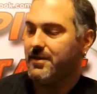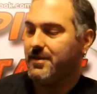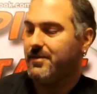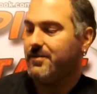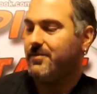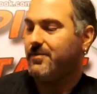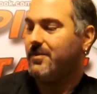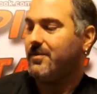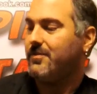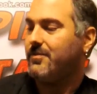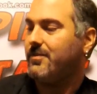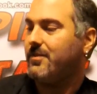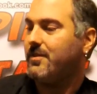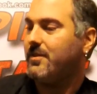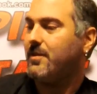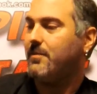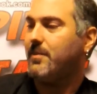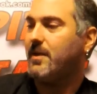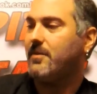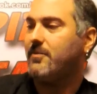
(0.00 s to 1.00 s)
Kind of sucks
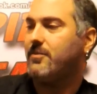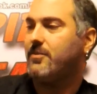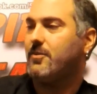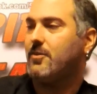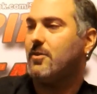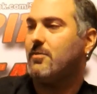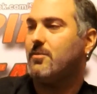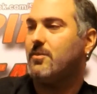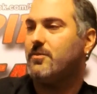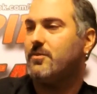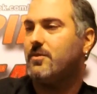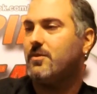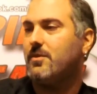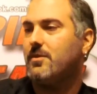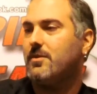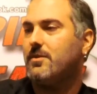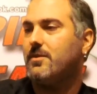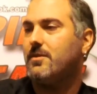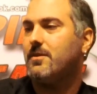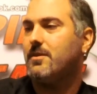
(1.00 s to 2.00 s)
that I'm actually almost
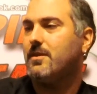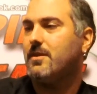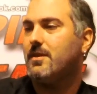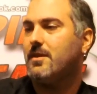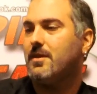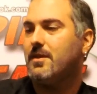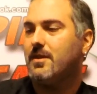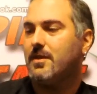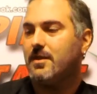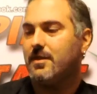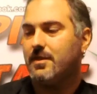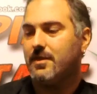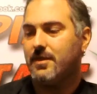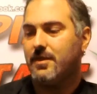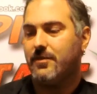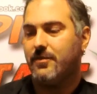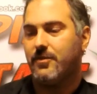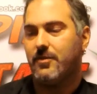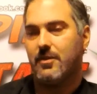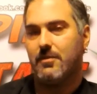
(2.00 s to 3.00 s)
gone.
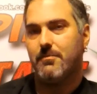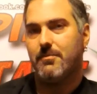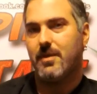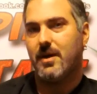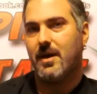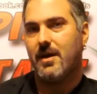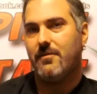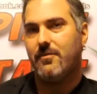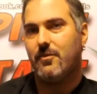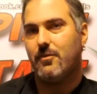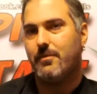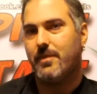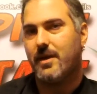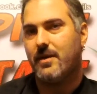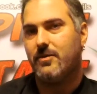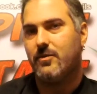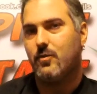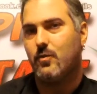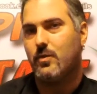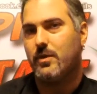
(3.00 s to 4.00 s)
This you can buy for
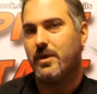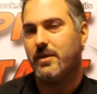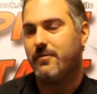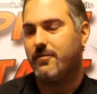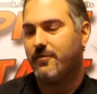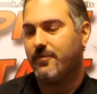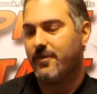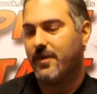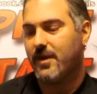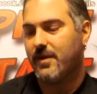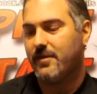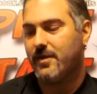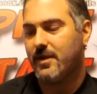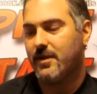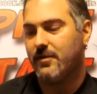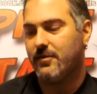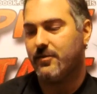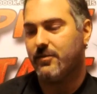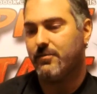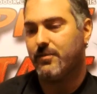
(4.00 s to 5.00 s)
about
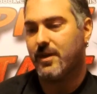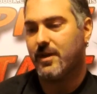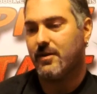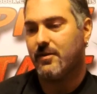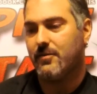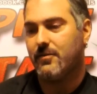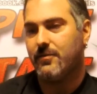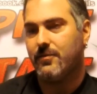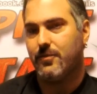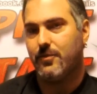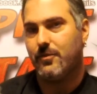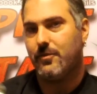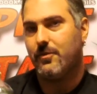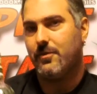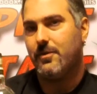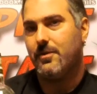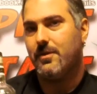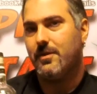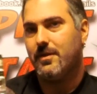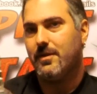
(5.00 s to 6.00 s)
$25 a bottle for
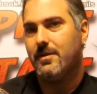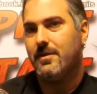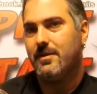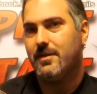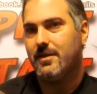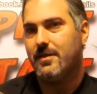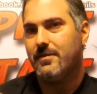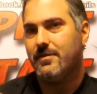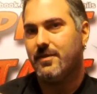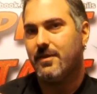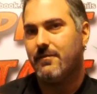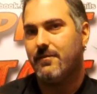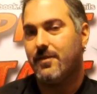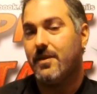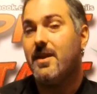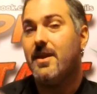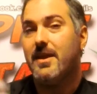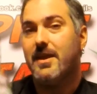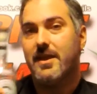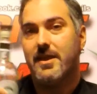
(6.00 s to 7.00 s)
a
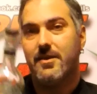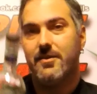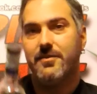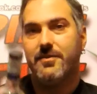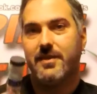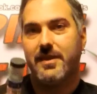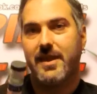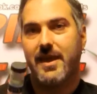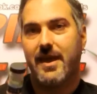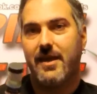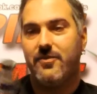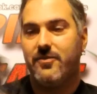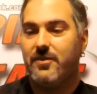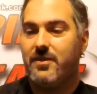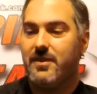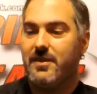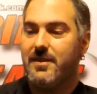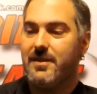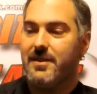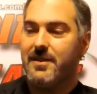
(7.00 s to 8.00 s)
$7.50. Here's a catch.
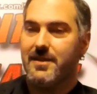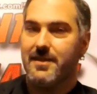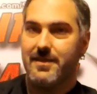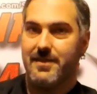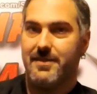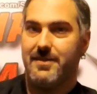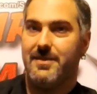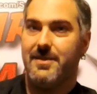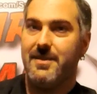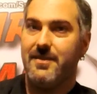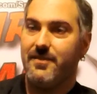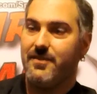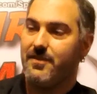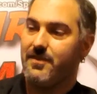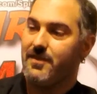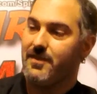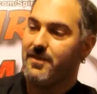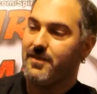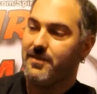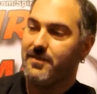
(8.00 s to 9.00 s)

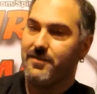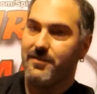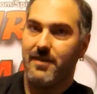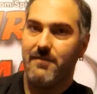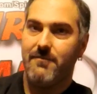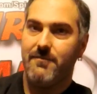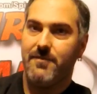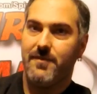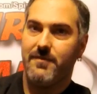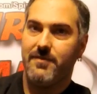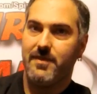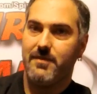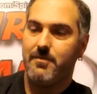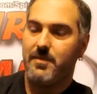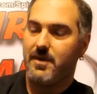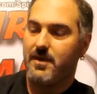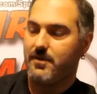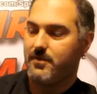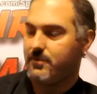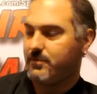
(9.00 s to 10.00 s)
This $7.50
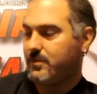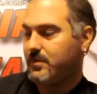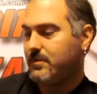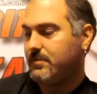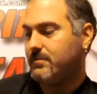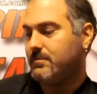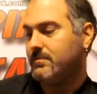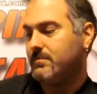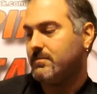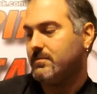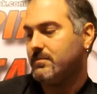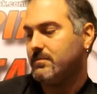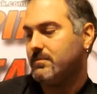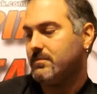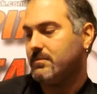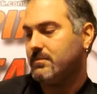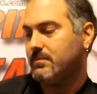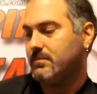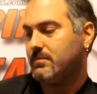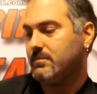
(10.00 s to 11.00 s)
bottle, well,
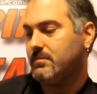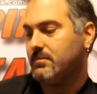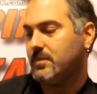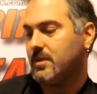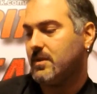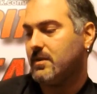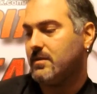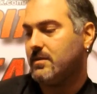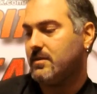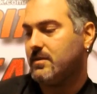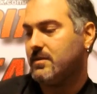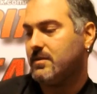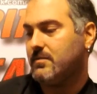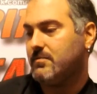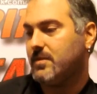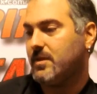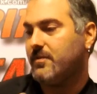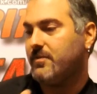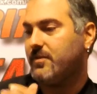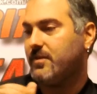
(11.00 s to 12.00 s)
yeah,
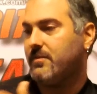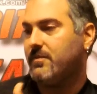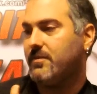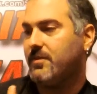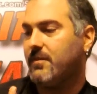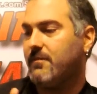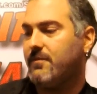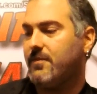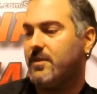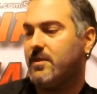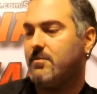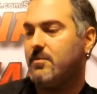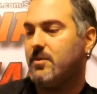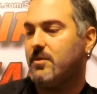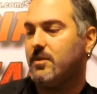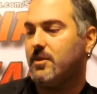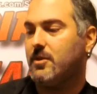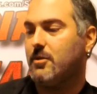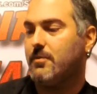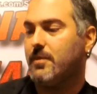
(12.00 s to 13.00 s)
about a 750
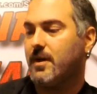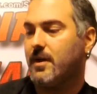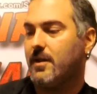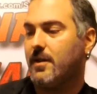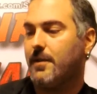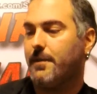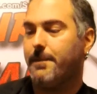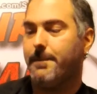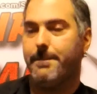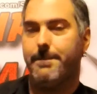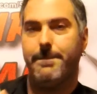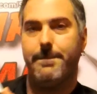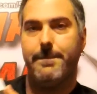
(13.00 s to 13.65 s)
milliliter bottle,